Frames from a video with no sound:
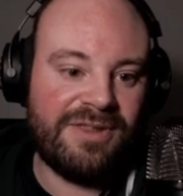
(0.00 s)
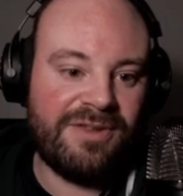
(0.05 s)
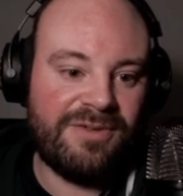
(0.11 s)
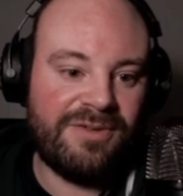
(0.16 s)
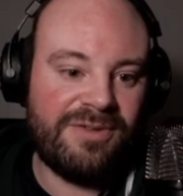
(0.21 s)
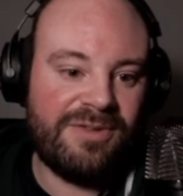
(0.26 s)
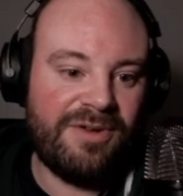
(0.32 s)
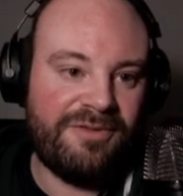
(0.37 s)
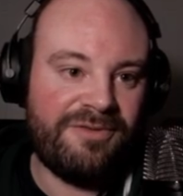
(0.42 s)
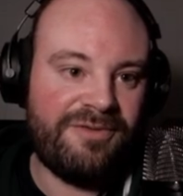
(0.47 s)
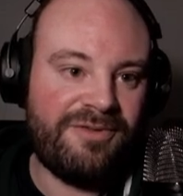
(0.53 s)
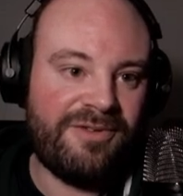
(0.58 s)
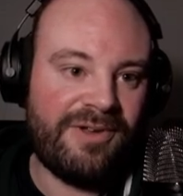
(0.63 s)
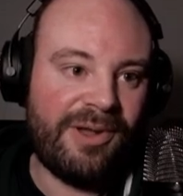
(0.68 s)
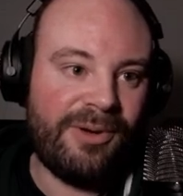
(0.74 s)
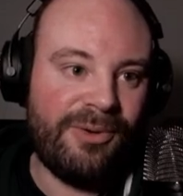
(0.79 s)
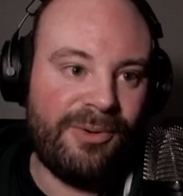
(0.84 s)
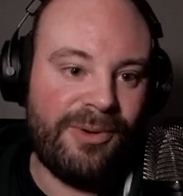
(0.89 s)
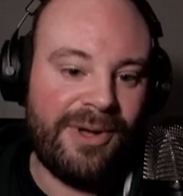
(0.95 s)
the
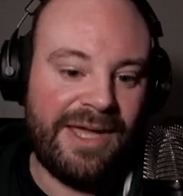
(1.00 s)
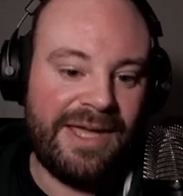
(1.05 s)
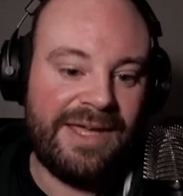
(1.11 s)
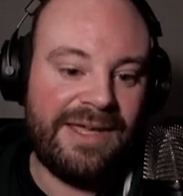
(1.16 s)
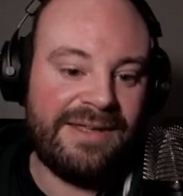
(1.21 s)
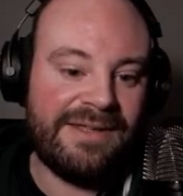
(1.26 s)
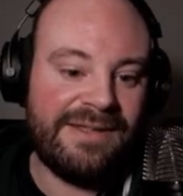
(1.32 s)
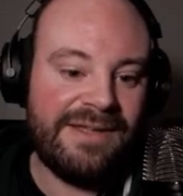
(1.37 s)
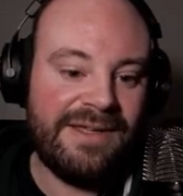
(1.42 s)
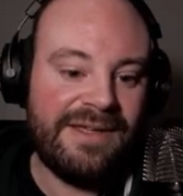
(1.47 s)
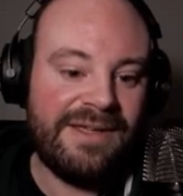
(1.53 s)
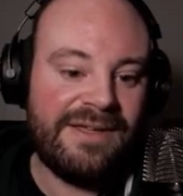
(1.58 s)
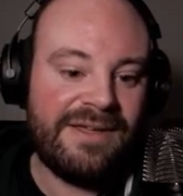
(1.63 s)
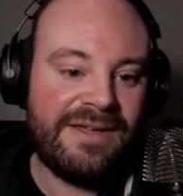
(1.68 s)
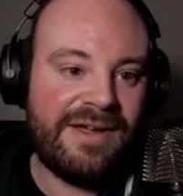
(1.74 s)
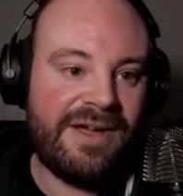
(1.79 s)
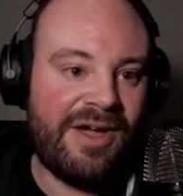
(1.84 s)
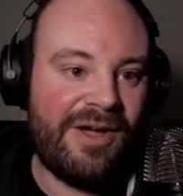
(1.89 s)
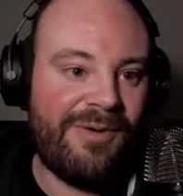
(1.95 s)
flow here,
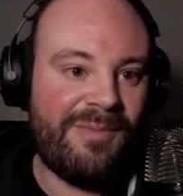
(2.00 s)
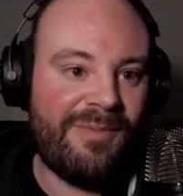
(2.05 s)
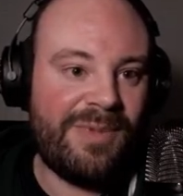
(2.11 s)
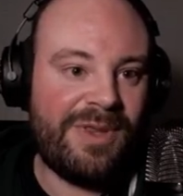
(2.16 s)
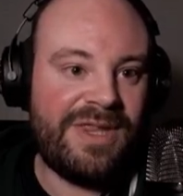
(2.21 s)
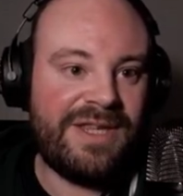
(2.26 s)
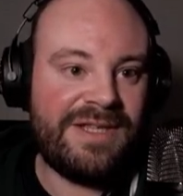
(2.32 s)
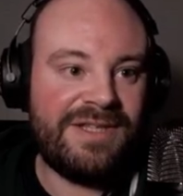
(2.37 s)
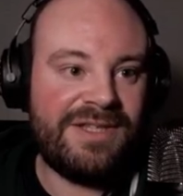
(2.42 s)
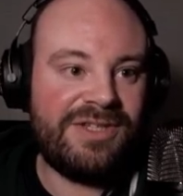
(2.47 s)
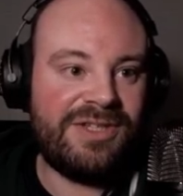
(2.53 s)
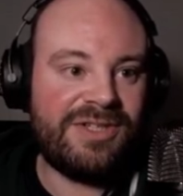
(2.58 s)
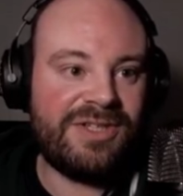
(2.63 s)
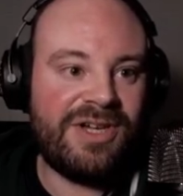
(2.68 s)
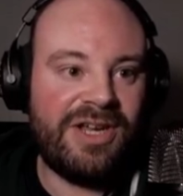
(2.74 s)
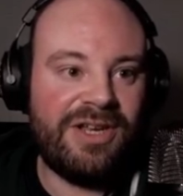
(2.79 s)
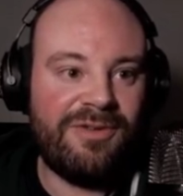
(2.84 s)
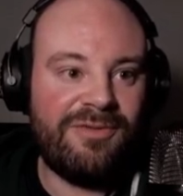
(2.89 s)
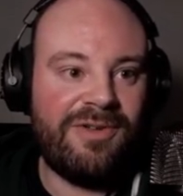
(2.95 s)
but this is just
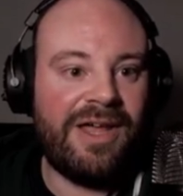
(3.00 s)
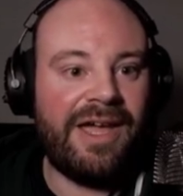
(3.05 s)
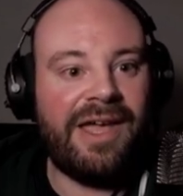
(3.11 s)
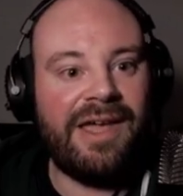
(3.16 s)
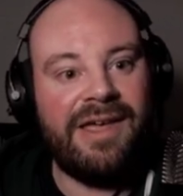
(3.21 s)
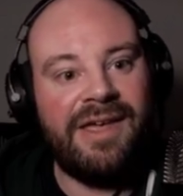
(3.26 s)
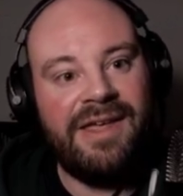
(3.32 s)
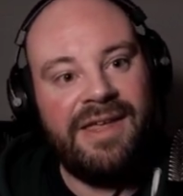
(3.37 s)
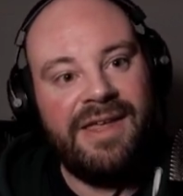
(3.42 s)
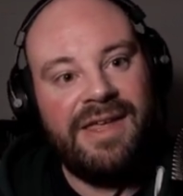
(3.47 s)
kind of like,